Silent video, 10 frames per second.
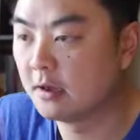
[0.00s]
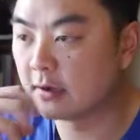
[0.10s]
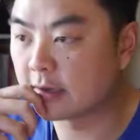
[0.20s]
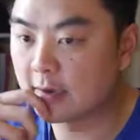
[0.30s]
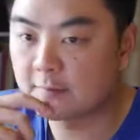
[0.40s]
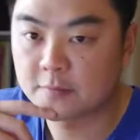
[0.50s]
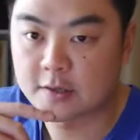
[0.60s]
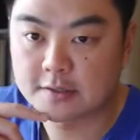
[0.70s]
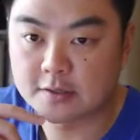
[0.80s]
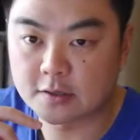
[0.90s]
Okay,
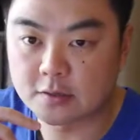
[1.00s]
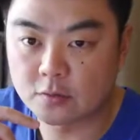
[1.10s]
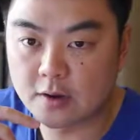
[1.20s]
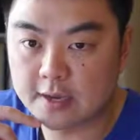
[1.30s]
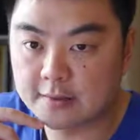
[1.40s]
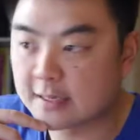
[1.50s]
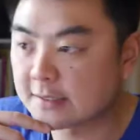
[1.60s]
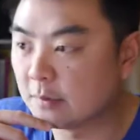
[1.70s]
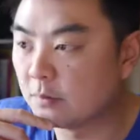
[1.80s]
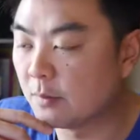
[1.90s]
so the way
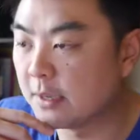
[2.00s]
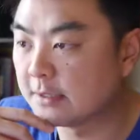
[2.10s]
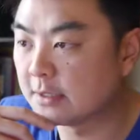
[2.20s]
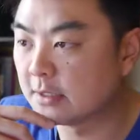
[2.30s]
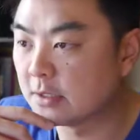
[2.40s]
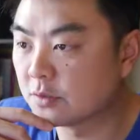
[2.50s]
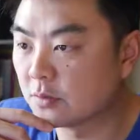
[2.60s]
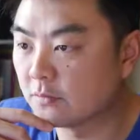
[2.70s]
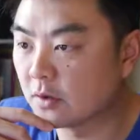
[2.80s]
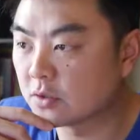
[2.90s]
that's implemented is
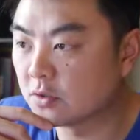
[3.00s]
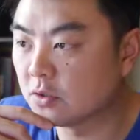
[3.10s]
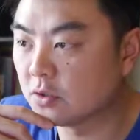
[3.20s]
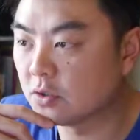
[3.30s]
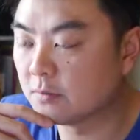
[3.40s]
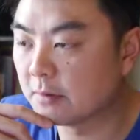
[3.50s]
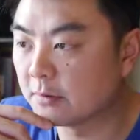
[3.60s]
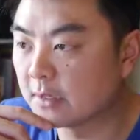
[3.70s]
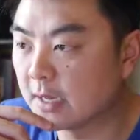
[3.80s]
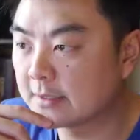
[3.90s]
we've got two new
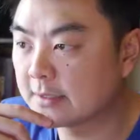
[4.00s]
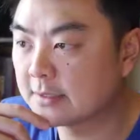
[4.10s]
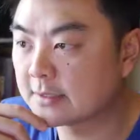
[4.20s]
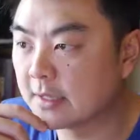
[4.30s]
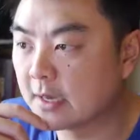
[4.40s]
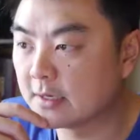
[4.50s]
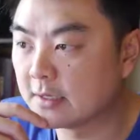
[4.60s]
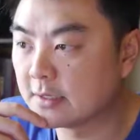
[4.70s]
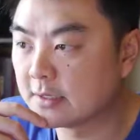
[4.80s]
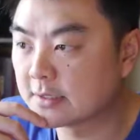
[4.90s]
member classes, and that
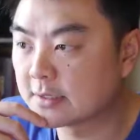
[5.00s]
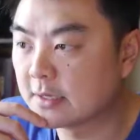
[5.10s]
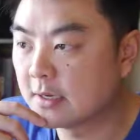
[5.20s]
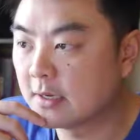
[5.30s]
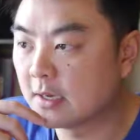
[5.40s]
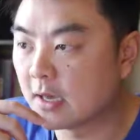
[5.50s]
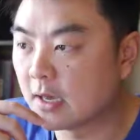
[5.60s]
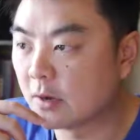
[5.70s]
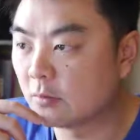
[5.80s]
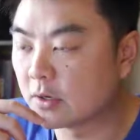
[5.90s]
is
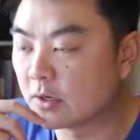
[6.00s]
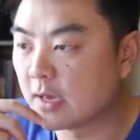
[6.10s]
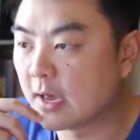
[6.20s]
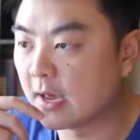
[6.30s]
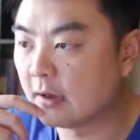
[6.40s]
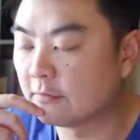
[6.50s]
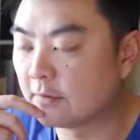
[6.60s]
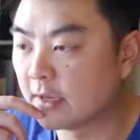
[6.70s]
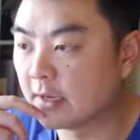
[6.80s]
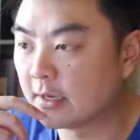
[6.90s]
we're going to have
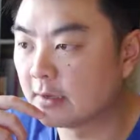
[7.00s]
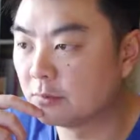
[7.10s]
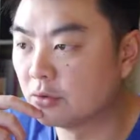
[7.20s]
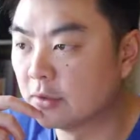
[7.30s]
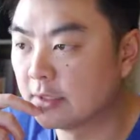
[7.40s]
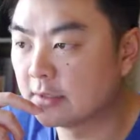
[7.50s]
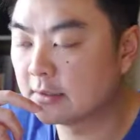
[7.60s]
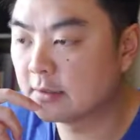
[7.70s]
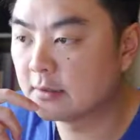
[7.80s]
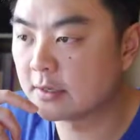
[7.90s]
a
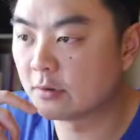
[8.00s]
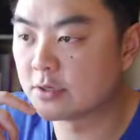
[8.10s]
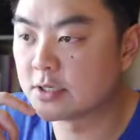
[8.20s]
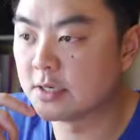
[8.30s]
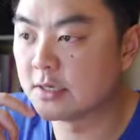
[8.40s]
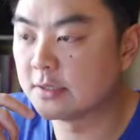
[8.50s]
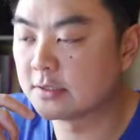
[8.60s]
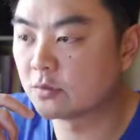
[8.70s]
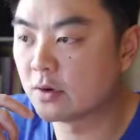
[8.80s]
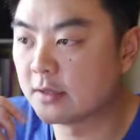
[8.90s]
boolean that
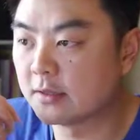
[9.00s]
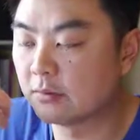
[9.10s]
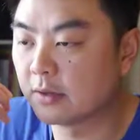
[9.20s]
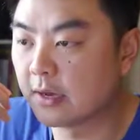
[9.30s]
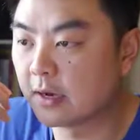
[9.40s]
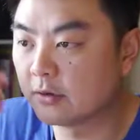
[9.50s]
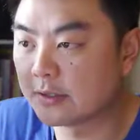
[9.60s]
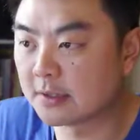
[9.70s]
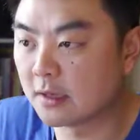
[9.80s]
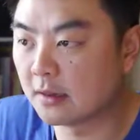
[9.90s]
returns whether the player
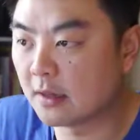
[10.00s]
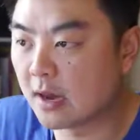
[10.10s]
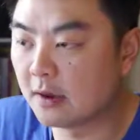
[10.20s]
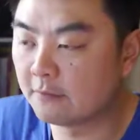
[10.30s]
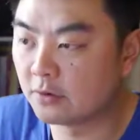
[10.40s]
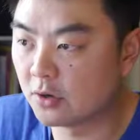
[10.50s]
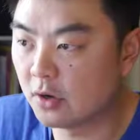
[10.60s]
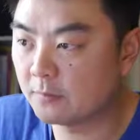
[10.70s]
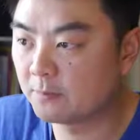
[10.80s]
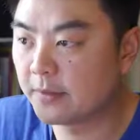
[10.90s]
is alive or
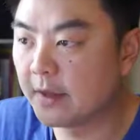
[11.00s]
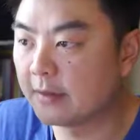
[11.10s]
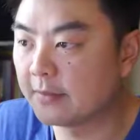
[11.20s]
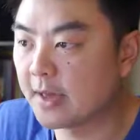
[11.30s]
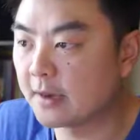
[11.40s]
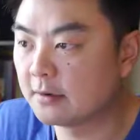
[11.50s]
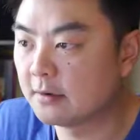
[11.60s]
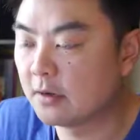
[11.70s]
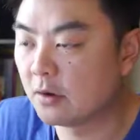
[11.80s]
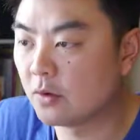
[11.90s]
not, and that
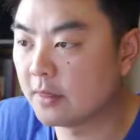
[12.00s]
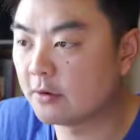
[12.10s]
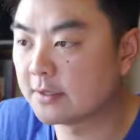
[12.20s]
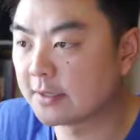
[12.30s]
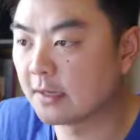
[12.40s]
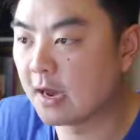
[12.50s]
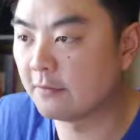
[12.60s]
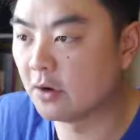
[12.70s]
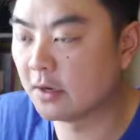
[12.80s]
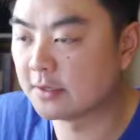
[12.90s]
whether it's
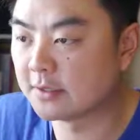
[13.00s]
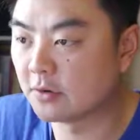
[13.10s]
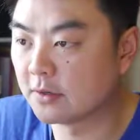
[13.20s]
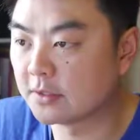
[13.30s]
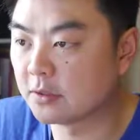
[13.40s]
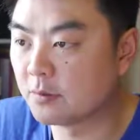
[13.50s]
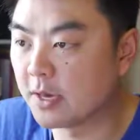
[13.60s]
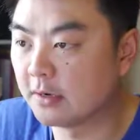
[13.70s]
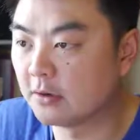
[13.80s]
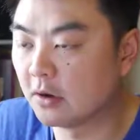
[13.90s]
alive or not is going to
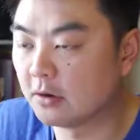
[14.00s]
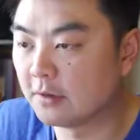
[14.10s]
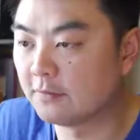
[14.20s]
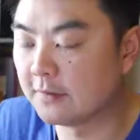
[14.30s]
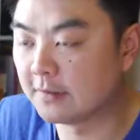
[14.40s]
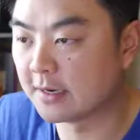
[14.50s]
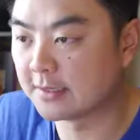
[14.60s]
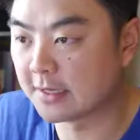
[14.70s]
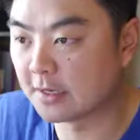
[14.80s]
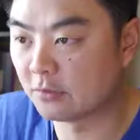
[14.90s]
depend on if
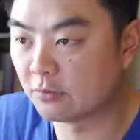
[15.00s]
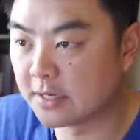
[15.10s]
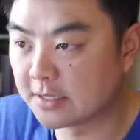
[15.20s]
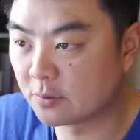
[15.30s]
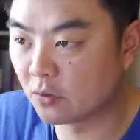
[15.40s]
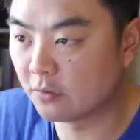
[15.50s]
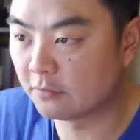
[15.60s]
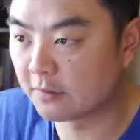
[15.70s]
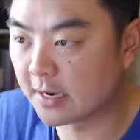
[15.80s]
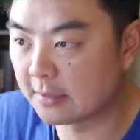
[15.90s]
there's any respawn
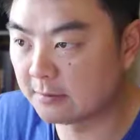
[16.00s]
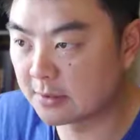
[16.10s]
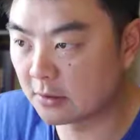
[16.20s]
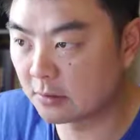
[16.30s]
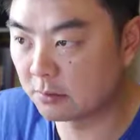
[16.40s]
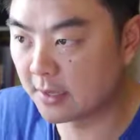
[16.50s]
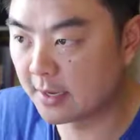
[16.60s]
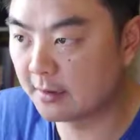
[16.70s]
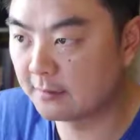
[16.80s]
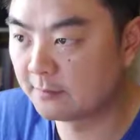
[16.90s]
frames on the
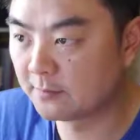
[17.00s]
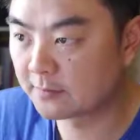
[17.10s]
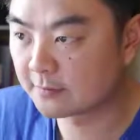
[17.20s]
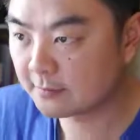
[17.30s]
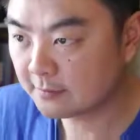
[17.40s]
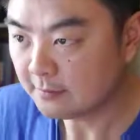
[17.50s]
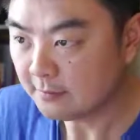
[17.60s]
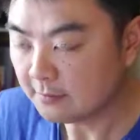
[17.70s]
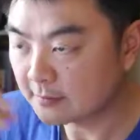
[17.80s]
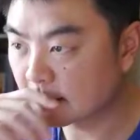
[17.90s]
player.
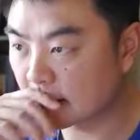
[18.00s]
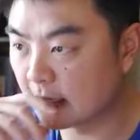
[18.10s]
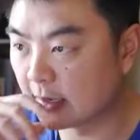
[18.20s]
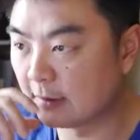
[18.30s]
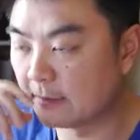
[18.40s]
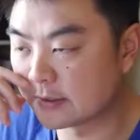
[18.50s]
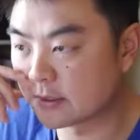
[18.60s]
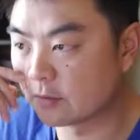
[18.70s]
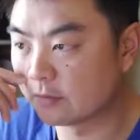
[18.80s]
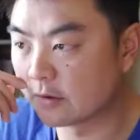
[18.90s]
And
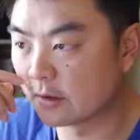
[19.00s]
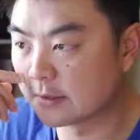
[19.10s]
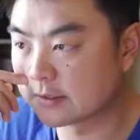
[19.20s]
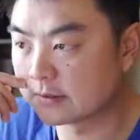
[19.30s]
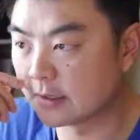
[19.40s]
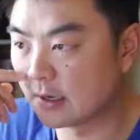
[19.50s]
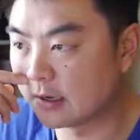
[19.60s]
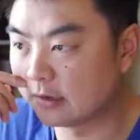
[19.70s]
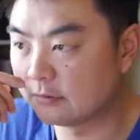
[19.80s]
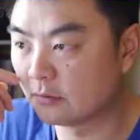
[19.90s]
so we've got this
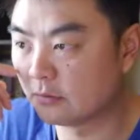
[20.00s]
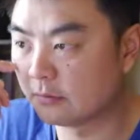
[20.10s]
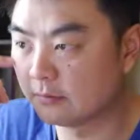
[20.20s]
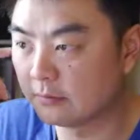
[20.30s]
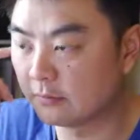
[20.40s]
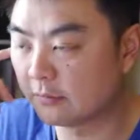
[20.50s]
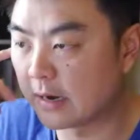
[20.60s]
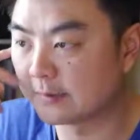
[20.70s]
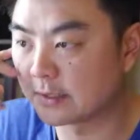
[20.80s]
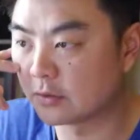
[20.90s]

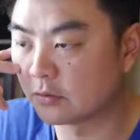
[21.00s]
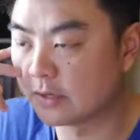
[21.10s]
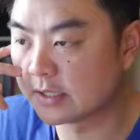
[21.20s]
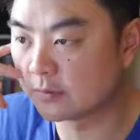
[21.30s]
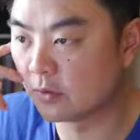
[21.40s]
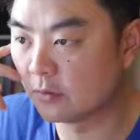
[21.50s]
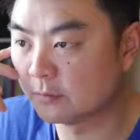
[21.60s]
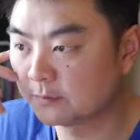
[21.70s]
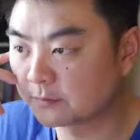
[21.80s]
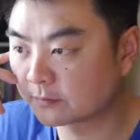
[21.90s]
frames until respawn.